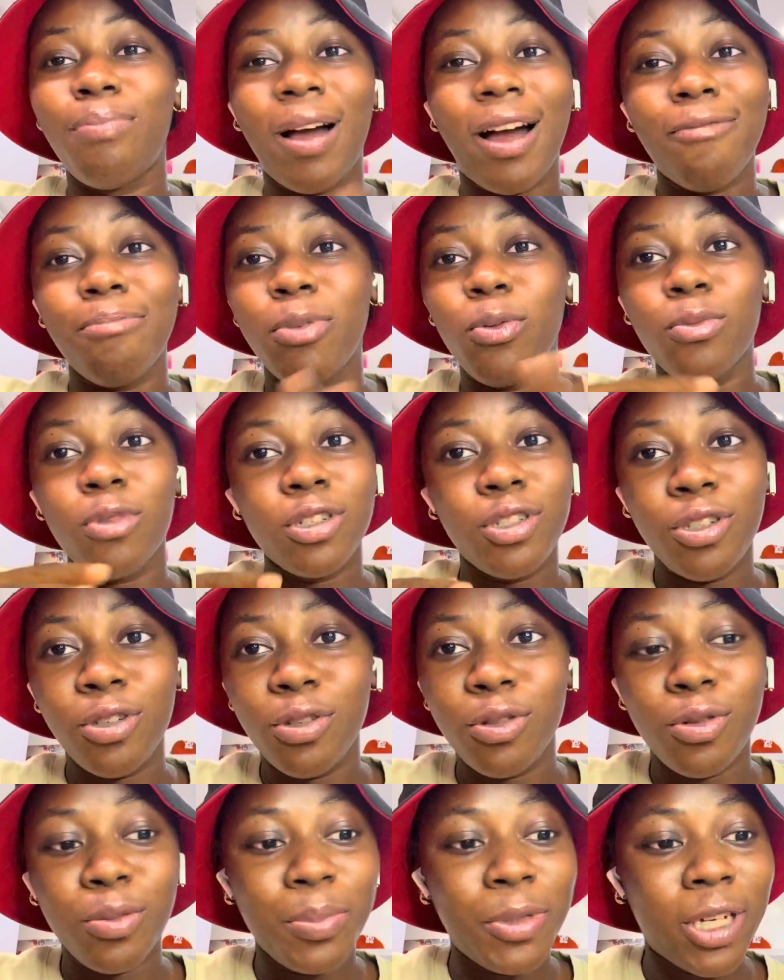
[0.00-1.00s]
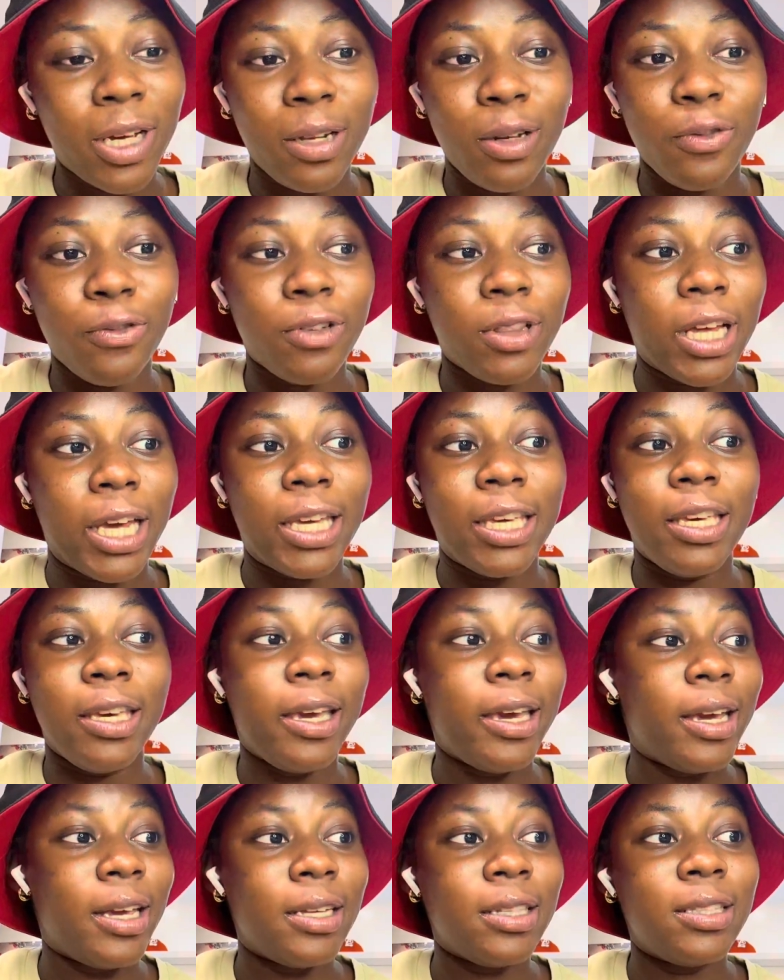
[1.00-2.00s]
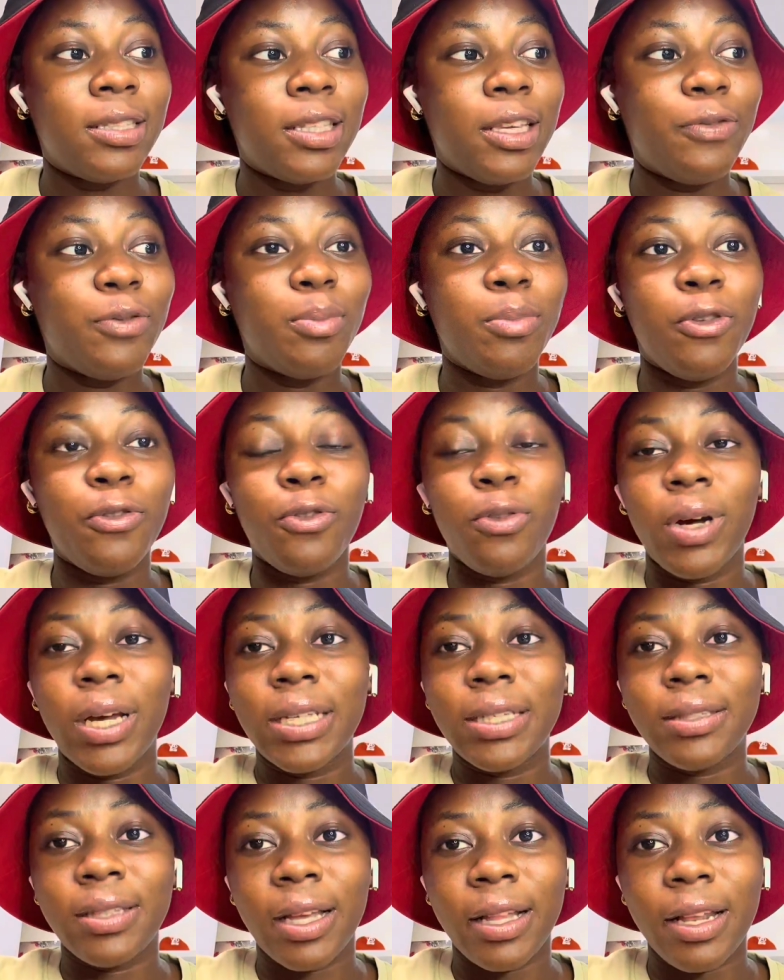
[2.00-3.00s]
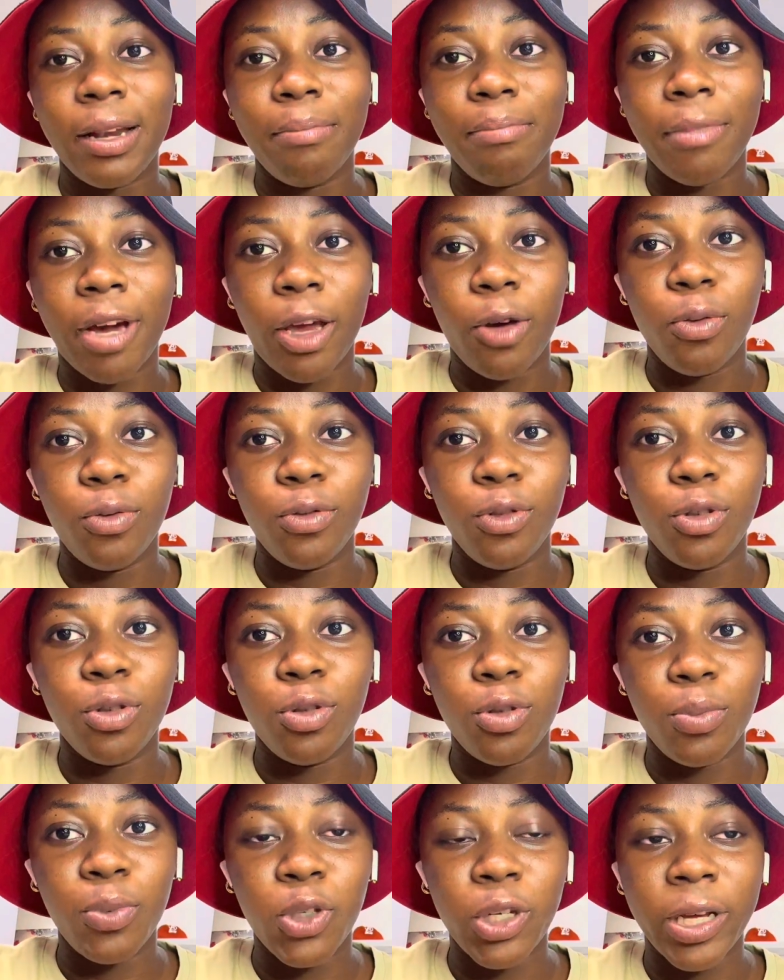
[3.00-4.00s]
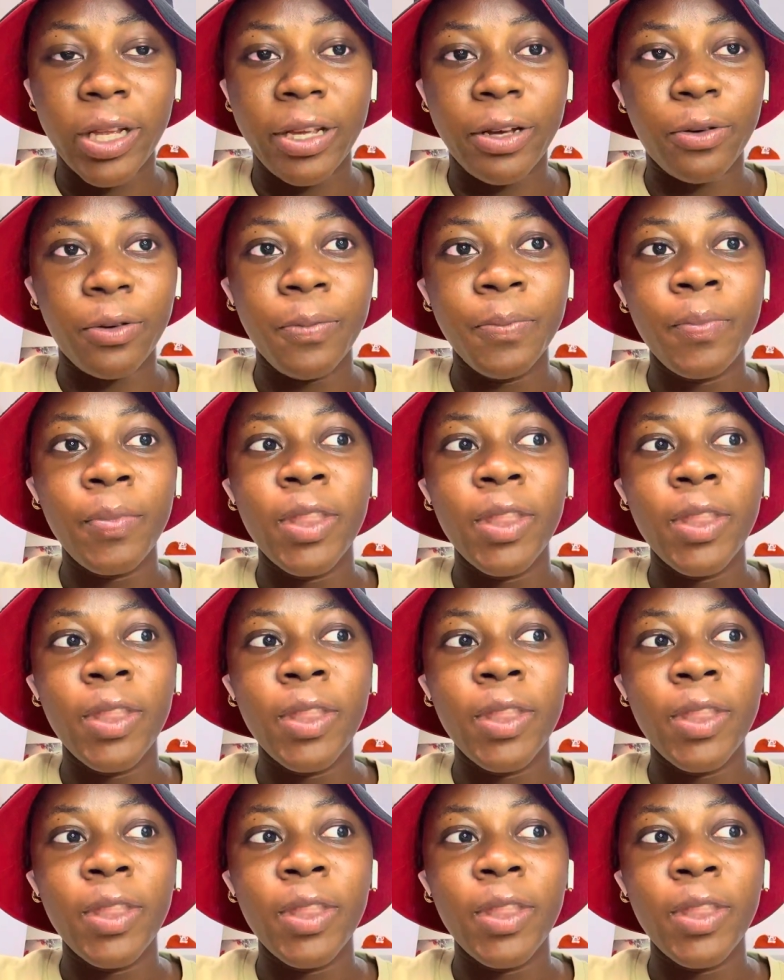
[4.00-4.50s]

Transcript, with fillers: i've been watching youtube channel for like years even before i started my own youtube channel